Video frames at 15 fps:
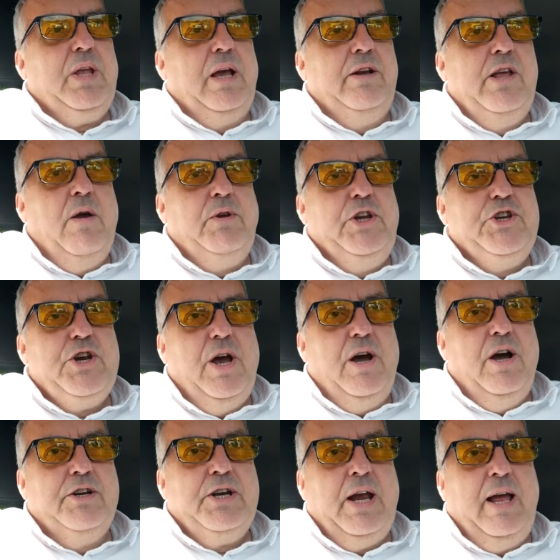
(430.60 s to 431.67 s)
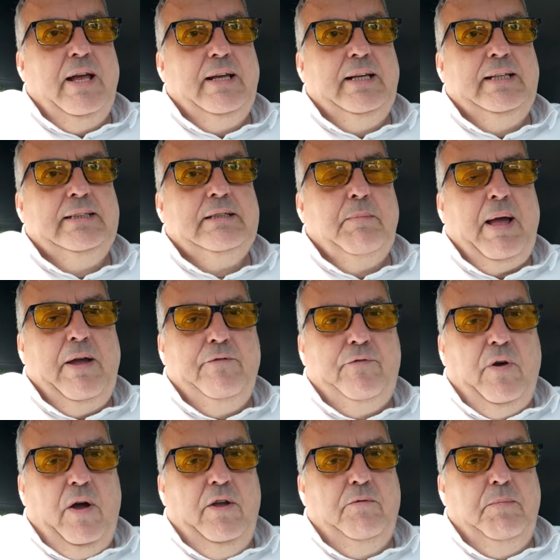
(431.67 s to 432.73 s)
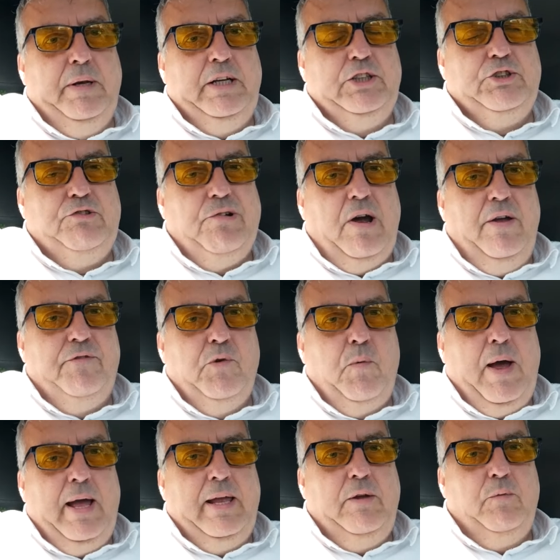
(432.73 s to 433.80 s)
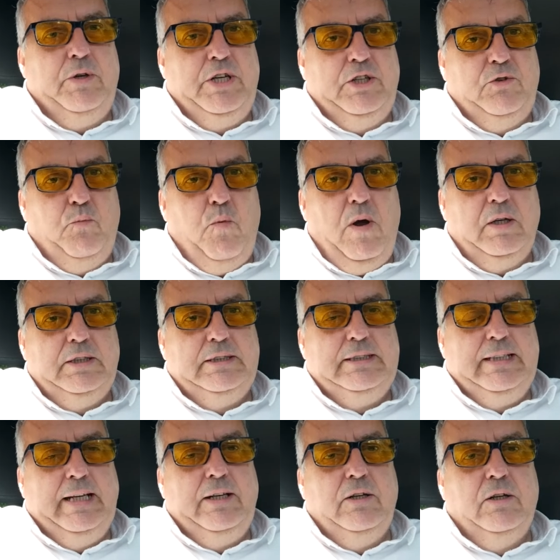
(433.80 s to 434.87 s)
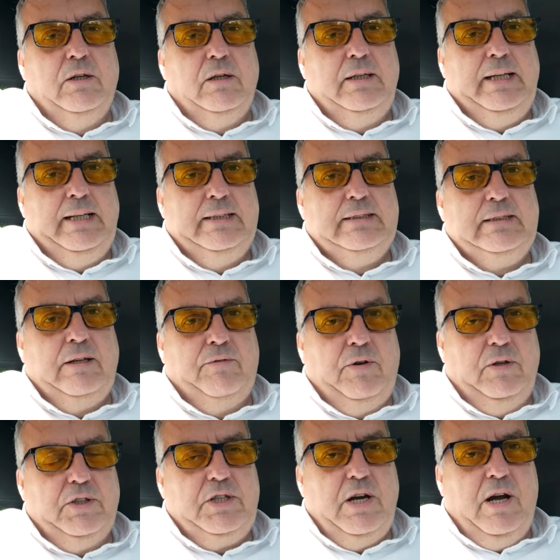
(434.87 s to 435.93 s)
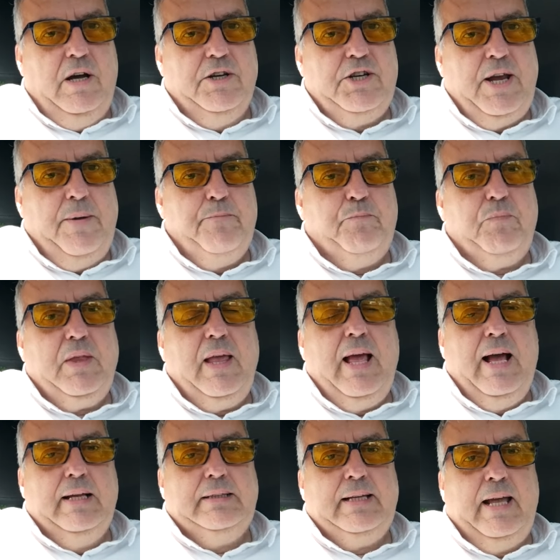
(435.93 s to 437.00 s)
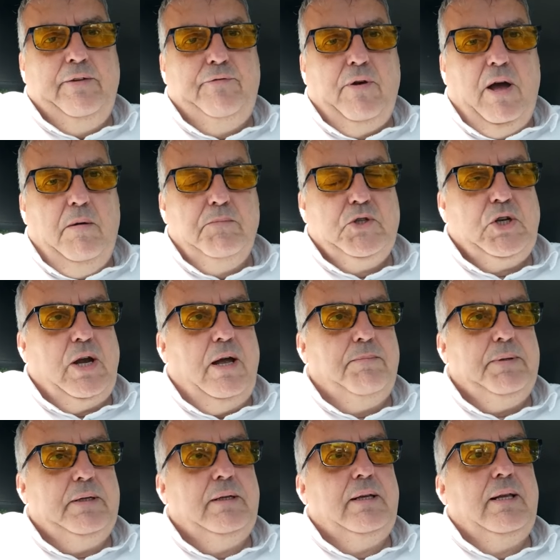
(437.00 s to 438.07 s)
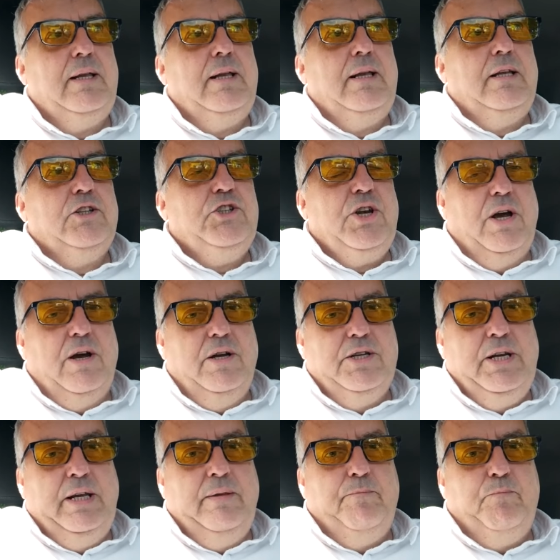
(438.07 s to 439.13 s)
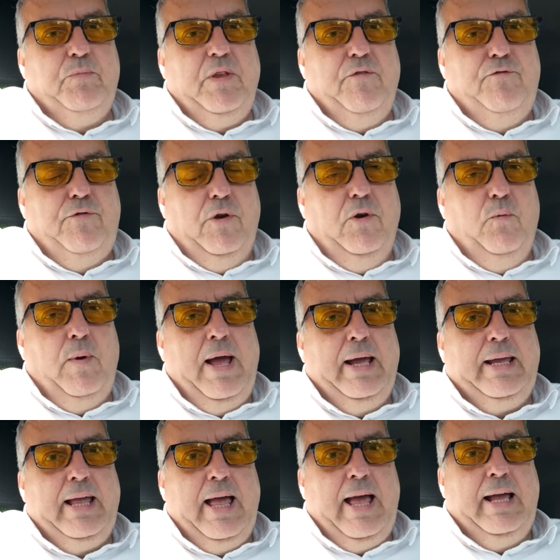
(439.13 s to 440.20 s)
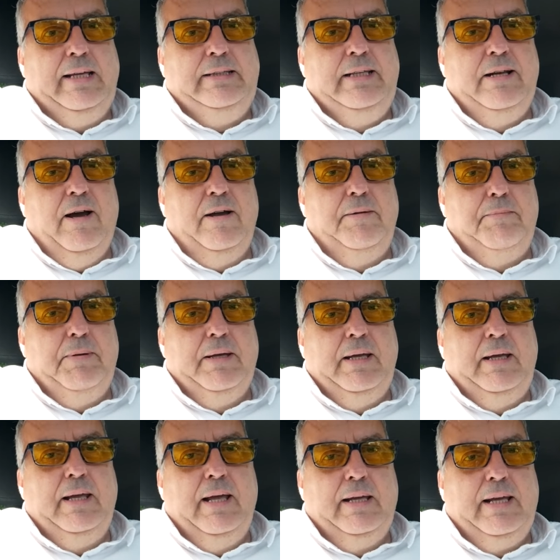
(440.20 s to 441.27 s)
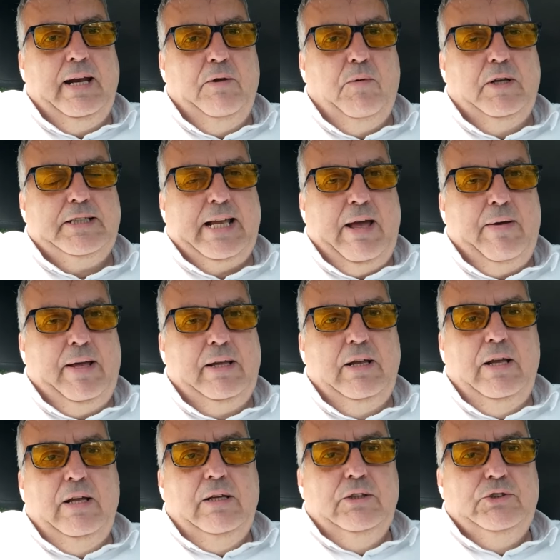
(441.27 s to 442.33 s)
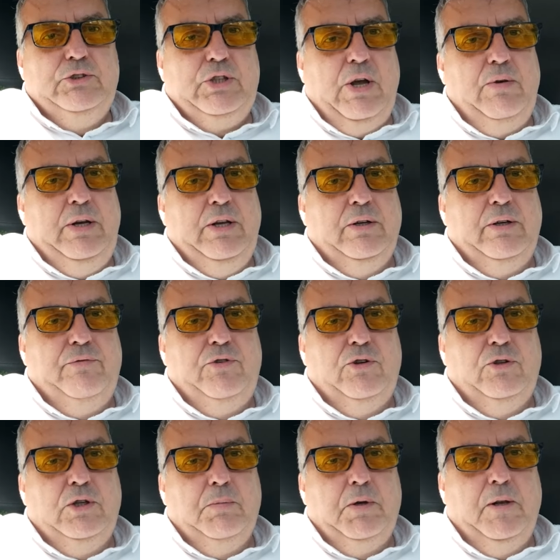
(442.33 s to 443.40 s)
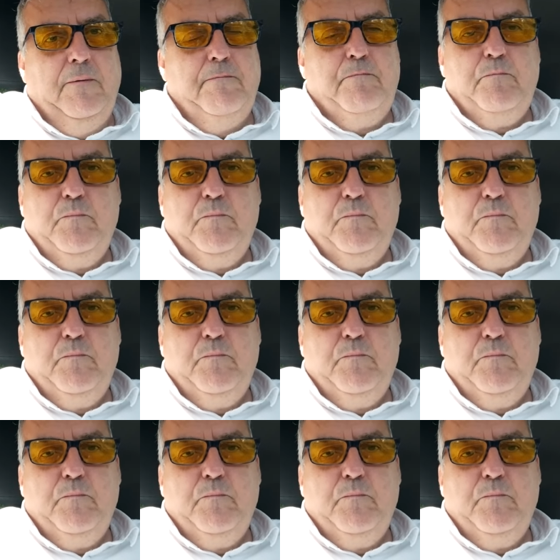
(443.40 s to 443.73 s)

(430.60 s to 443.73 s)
The only charger is about 5 minutes drive away, which is one single Instavolt charger at a farm shop, charging full whack at 89p a kilowatt hour. Totally unaffordable